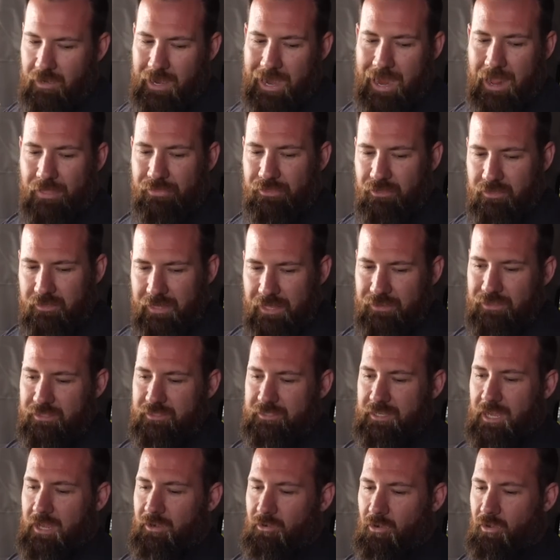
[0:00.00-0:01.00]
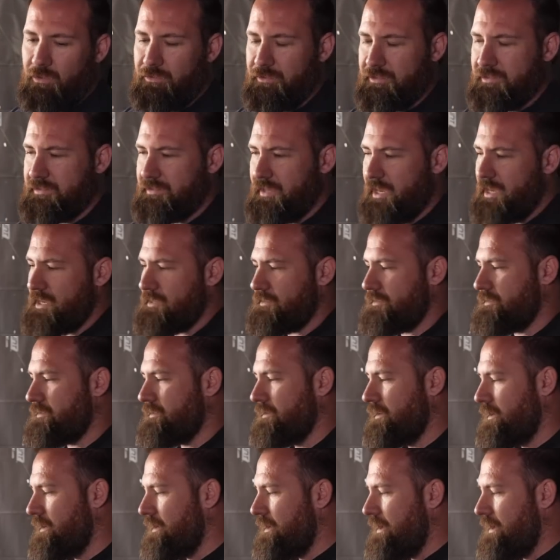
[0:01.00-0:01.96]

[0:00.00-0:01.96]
I had the leather done on the seats